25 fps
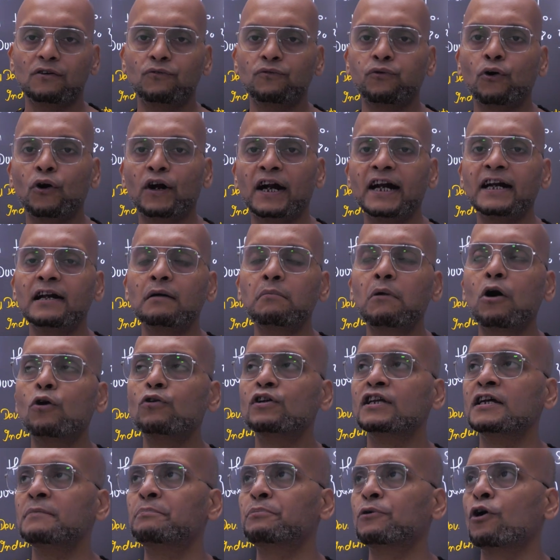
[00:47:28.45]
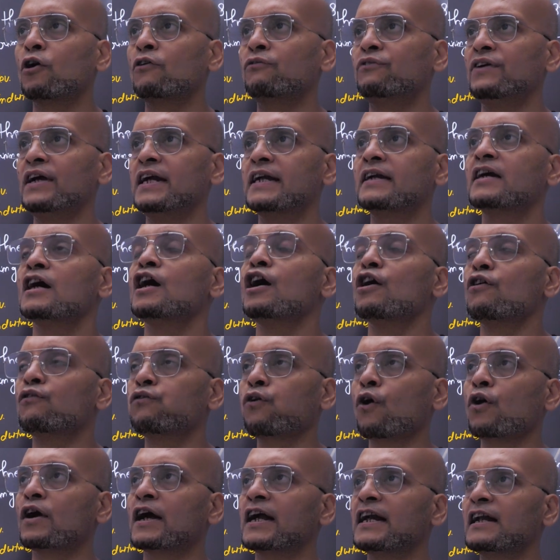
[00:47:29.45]
Forget about the profit,
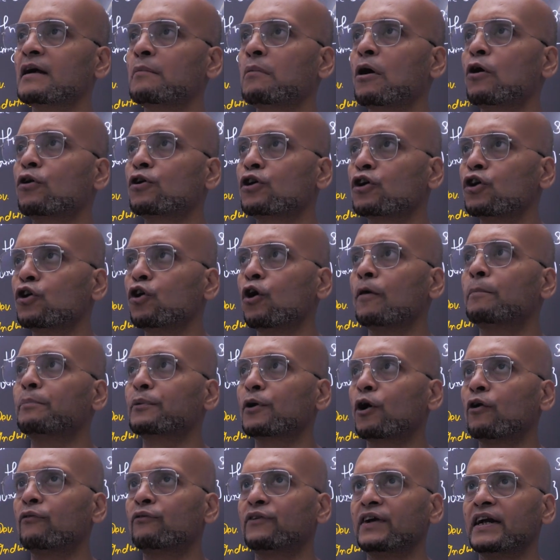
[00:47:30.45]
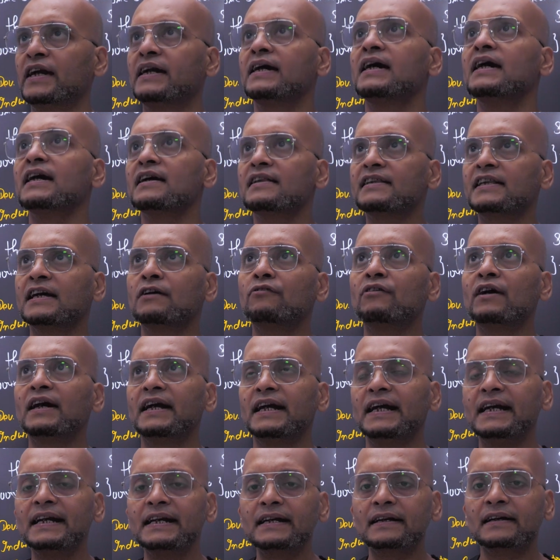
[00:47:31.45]
forget about low profit. They
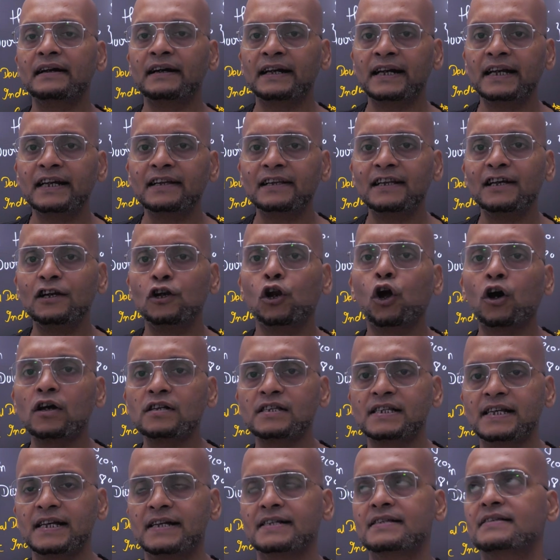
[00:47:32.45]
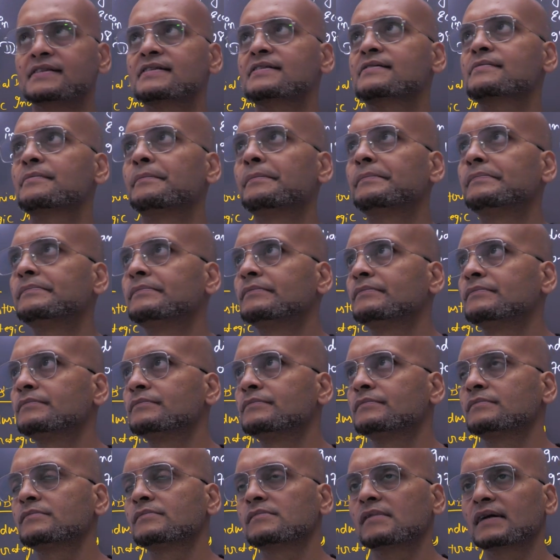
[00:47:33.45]
were incurring the losses.
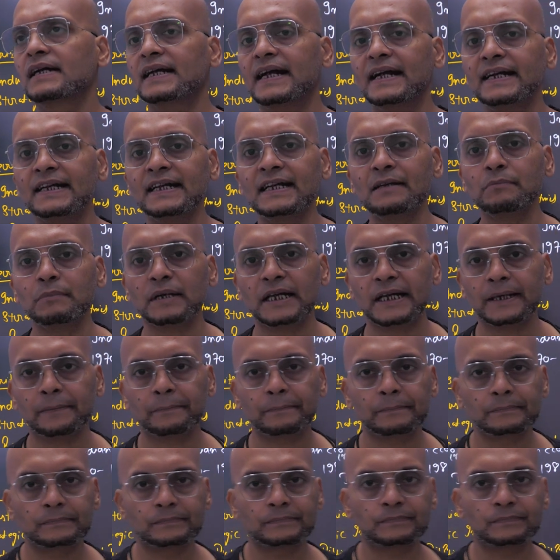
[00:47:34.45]
Getting me?